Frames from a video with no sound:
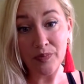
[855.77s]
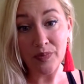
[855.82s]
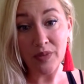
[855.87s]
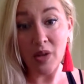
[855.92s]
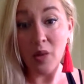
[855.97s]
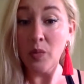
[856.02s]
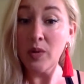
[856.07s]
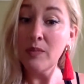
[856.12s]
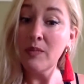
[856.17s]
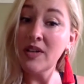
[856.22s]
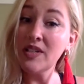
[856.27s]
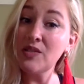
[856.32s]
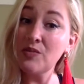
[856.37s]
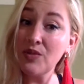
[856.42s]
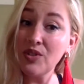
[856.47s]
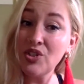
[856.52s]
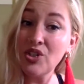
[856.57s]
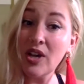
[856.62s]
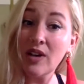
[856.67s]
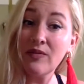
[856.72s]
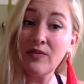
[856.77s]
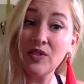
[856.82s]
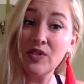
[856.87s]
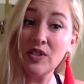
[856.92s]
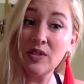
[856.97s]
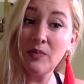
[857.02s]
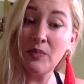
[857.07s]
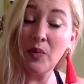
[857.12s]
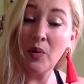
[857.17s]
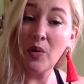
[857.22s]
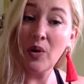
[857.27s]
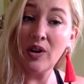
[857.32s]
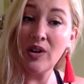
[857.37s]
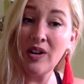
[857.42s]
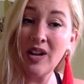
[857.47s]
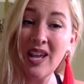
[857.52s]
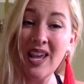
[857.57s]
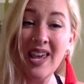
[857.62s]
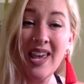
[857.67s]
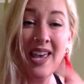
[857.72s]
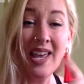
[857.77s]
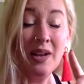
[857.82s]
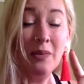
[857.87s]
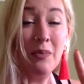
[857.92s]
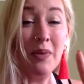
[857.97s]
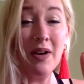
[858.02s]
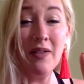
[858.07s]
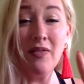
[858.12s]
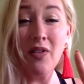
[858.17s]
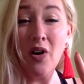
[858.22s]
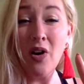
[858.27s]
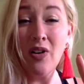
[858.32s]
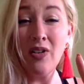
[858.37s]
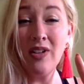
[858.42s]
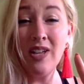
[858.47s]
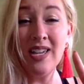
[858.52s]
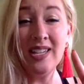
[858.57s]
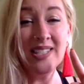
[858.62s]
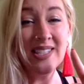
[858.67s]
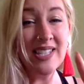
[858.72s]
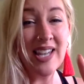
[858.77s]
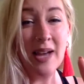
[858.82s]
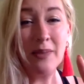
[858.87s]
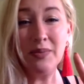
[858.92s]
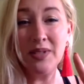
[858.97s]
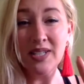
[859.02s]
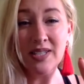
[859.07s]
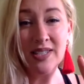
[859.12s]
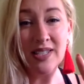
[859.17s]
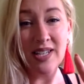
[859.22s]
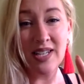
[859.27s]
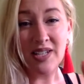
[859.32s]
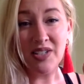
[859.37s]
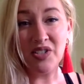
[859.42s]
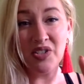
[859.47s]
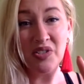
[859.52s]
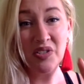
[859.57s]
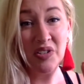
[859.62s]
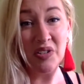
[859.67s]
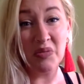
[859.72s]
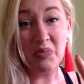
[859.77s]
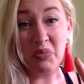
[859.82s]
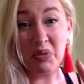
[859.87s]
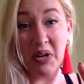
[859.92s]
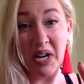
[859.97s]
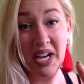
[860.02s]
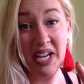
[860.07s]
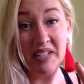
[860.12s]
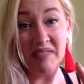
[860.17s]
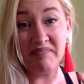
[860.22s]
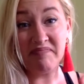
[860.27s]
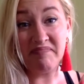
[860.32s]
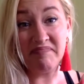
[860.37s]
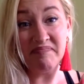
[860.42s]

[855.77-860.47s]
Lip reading: And we must reach out for support. And above all, stop listening to your brain